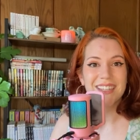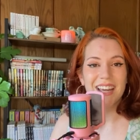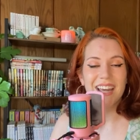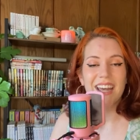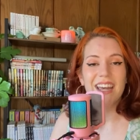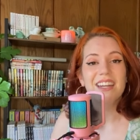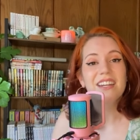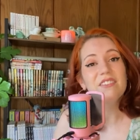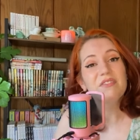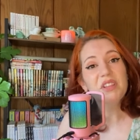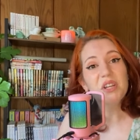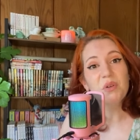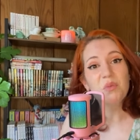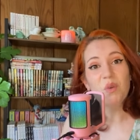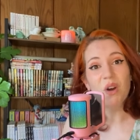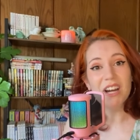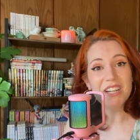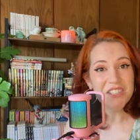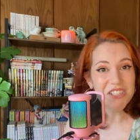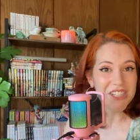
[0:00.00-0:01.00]
And if they're
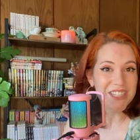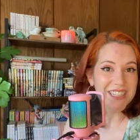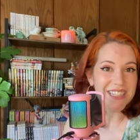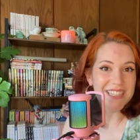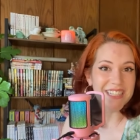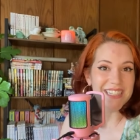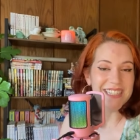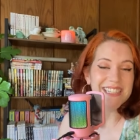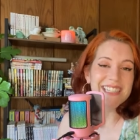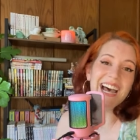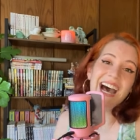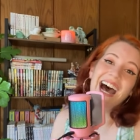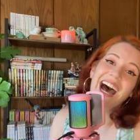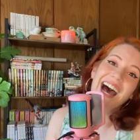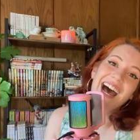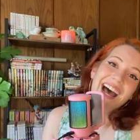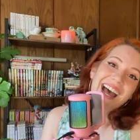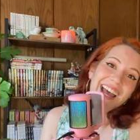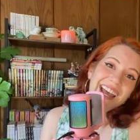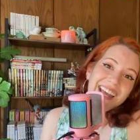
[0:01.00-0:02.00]
watching this,
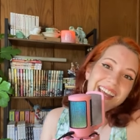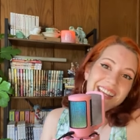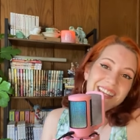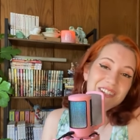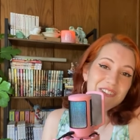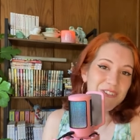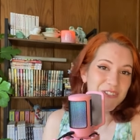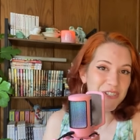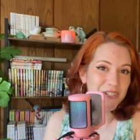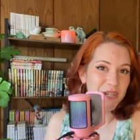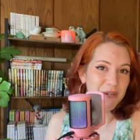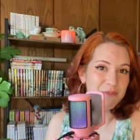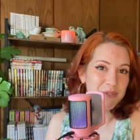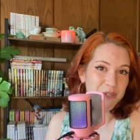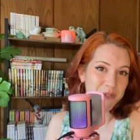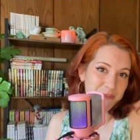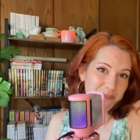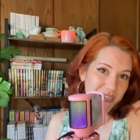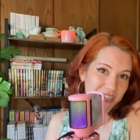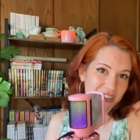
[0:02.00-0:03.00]
hi, you should come
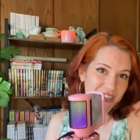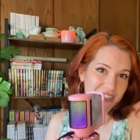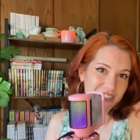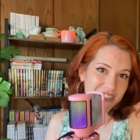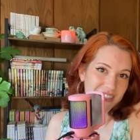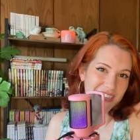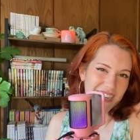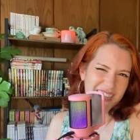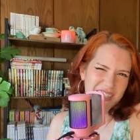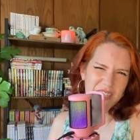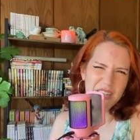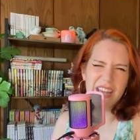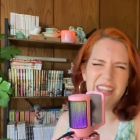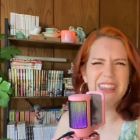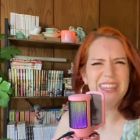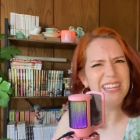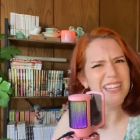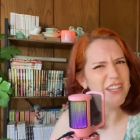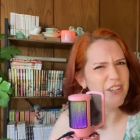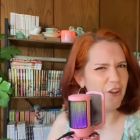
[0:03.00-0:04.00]
to America. I, I
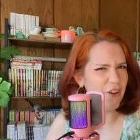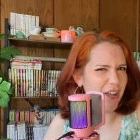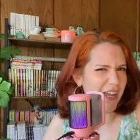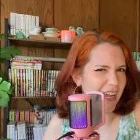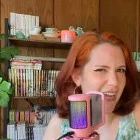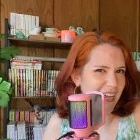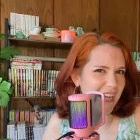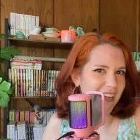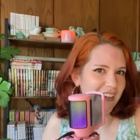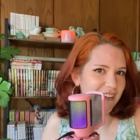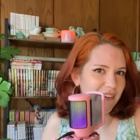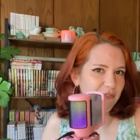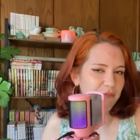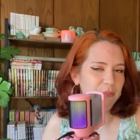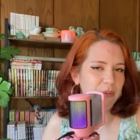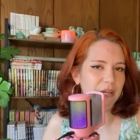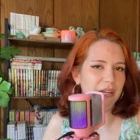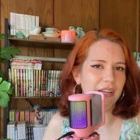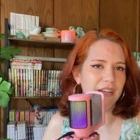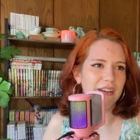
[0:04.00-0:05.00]
think y'all have,
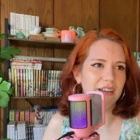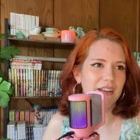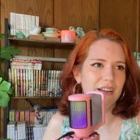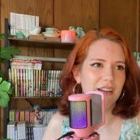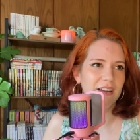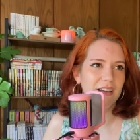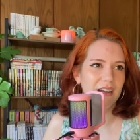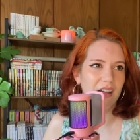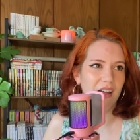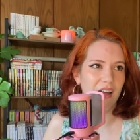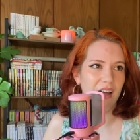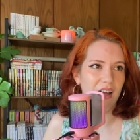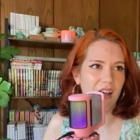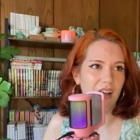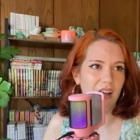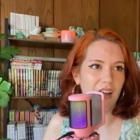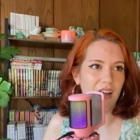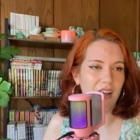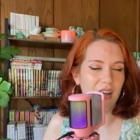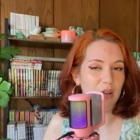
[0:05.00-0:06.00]
but
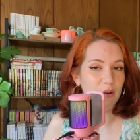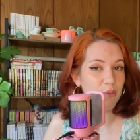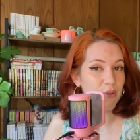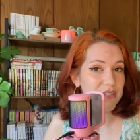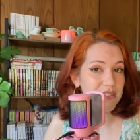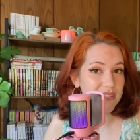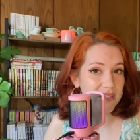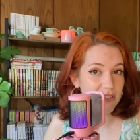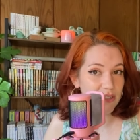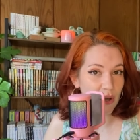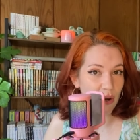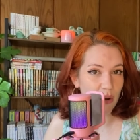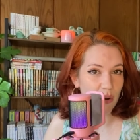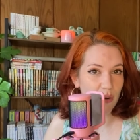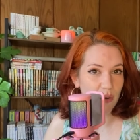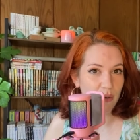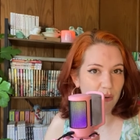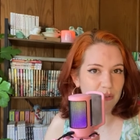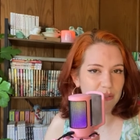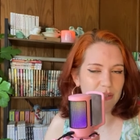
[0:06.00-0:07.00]
I wasn't
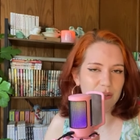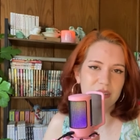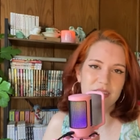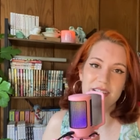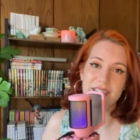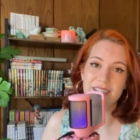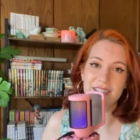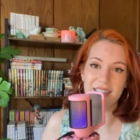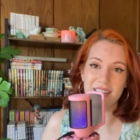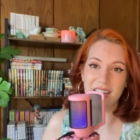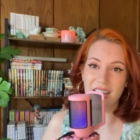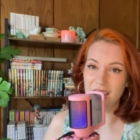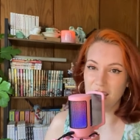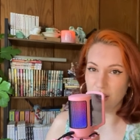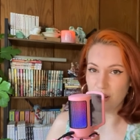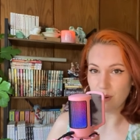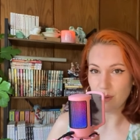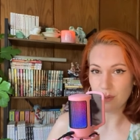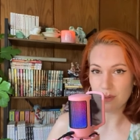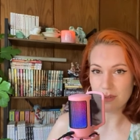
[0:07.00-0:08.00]
told, so it doesn't
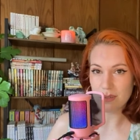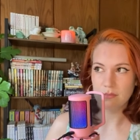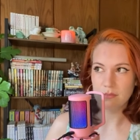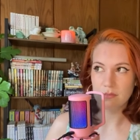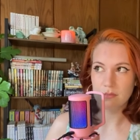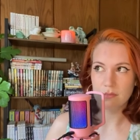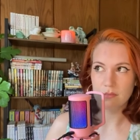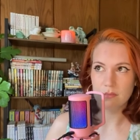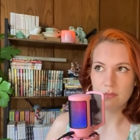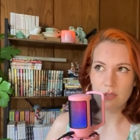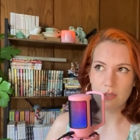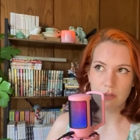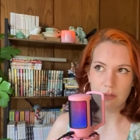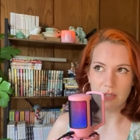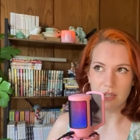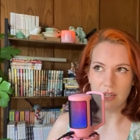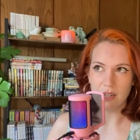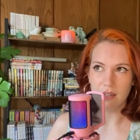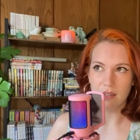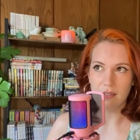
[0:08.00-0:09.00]
count. So
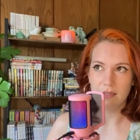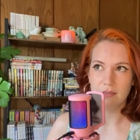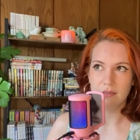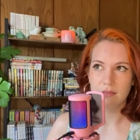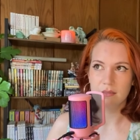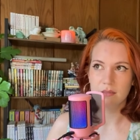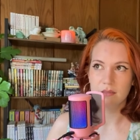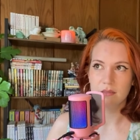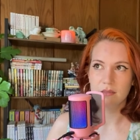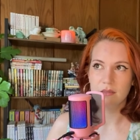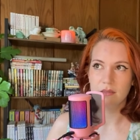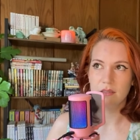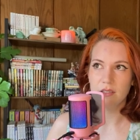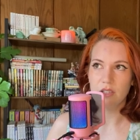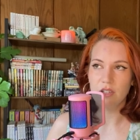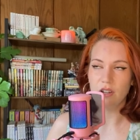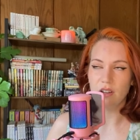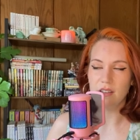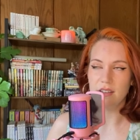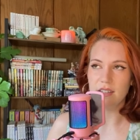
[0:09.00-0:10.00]
yeah,
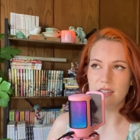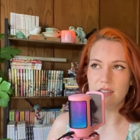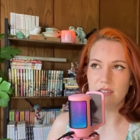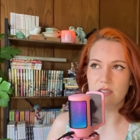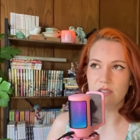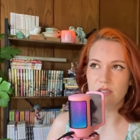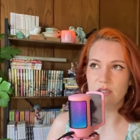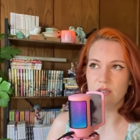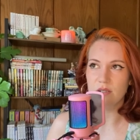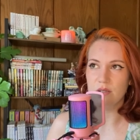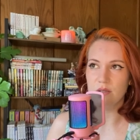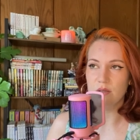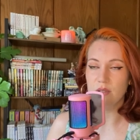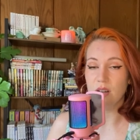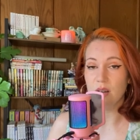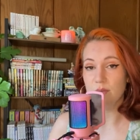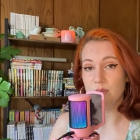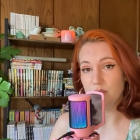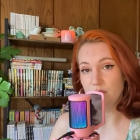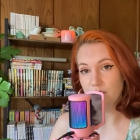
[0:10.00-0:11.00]
y'all need to
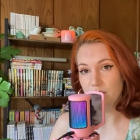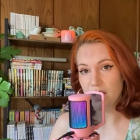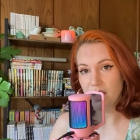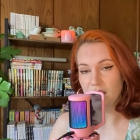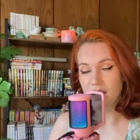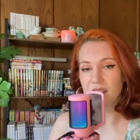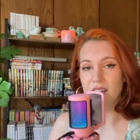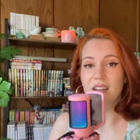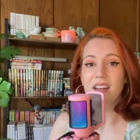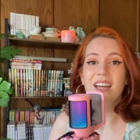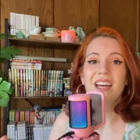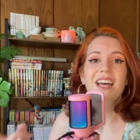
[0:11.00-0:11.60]
come to America.